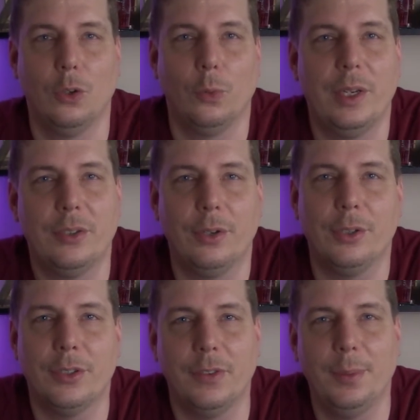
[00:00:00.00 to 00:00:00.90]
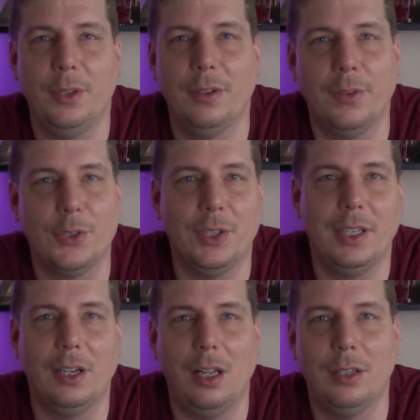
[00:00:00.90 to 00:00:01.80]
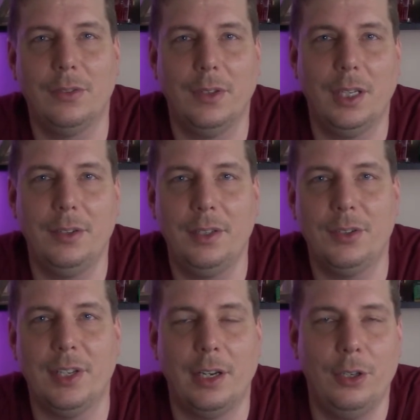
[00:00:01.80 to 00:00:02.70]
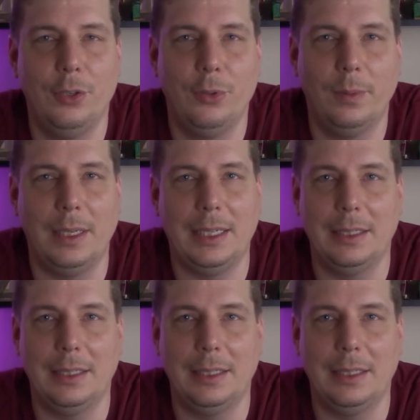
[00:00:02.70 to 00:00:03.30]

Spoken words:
Researchers from the University College London set a new